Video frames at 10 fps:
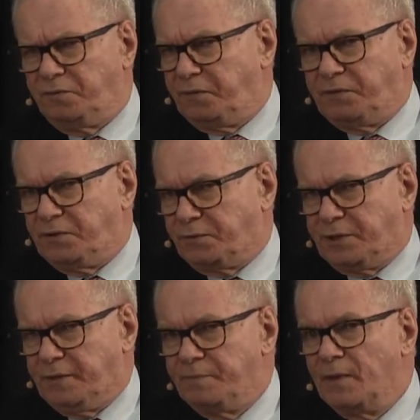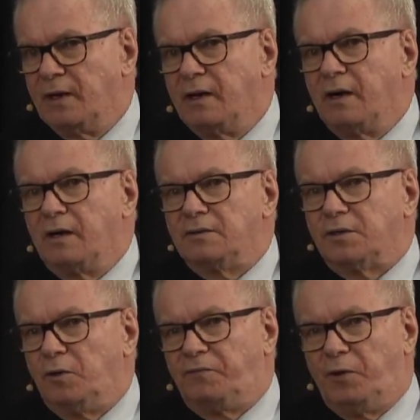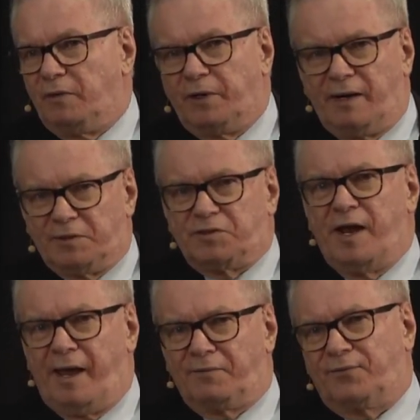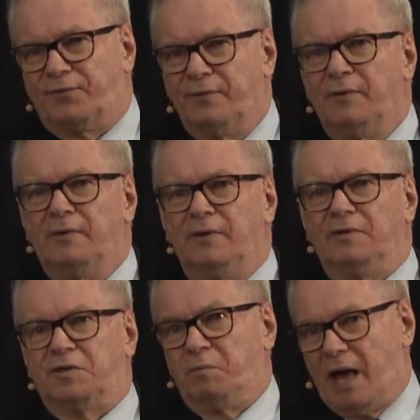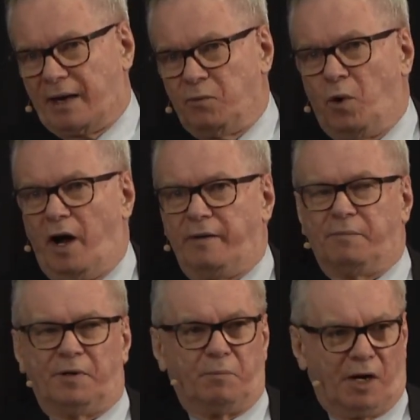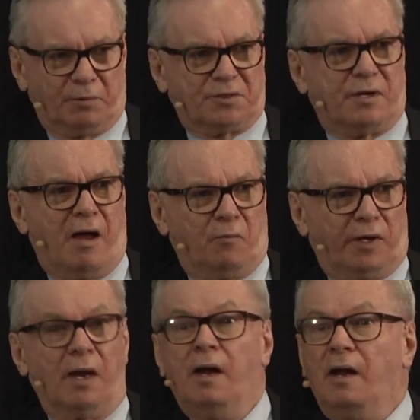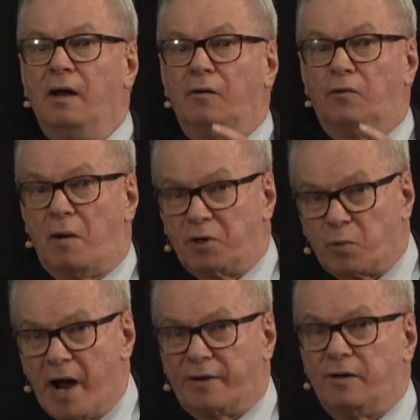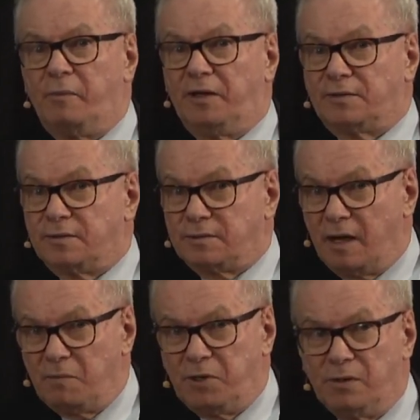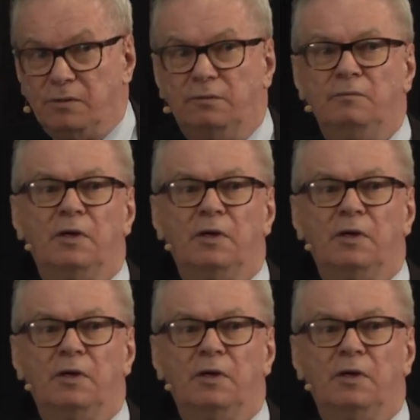or fifty-three. So if you ever have a chance, it's in black and white, but Barbara Stanwyck, Robert Wagner makes his debut,